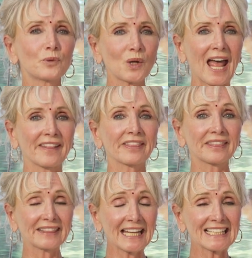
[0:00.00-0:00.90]

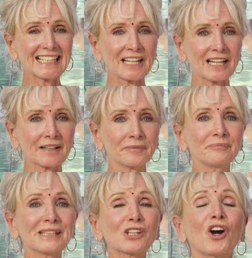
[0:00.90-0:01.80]
breathtaking
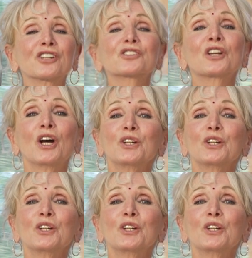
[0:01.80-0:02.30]
because